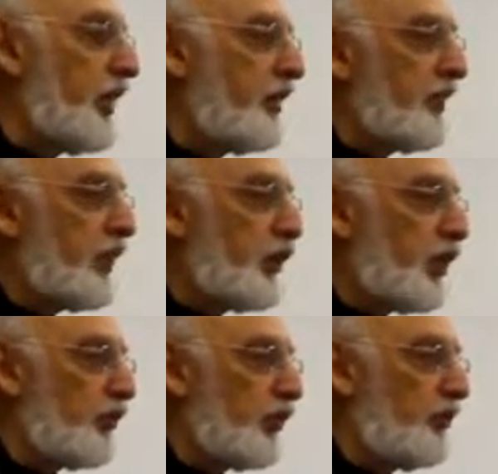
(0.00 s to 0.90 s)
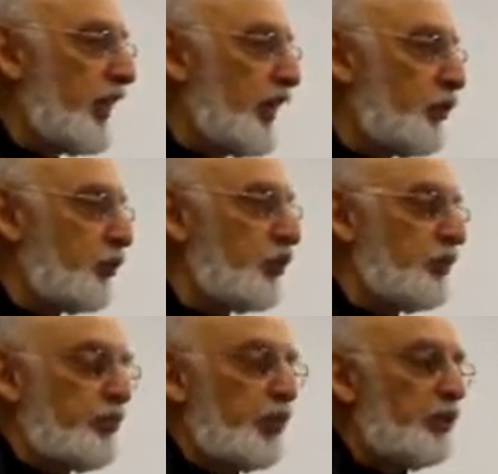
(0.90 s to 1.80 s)
We were giving each other advice,
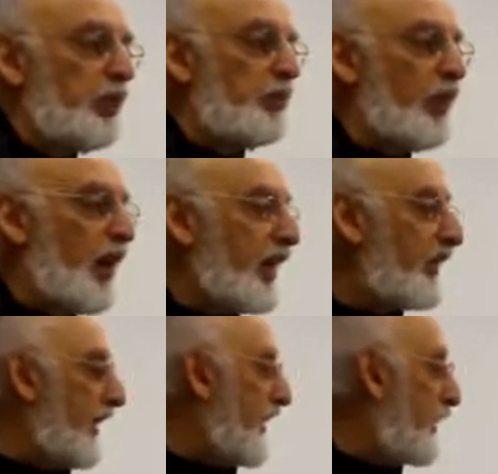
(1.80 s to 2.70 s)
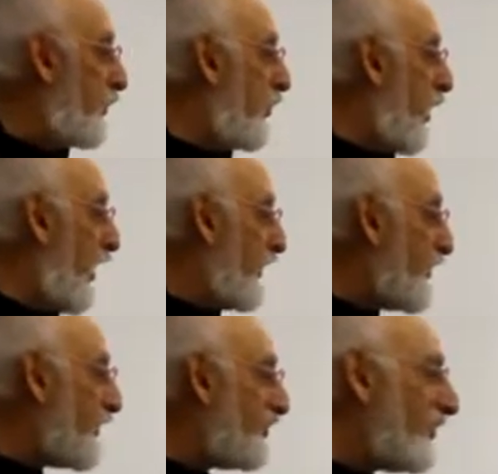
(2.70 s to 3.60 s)
but it was the blind leading the
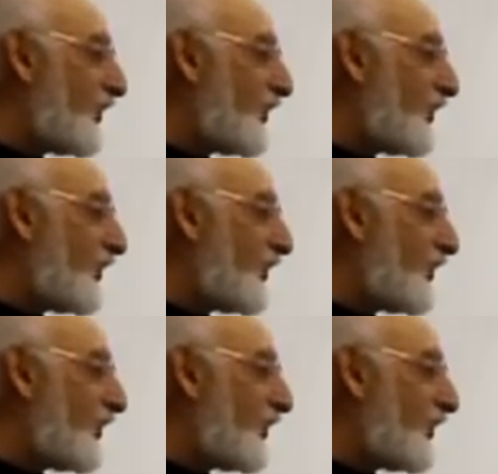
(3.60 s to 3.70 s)
blind.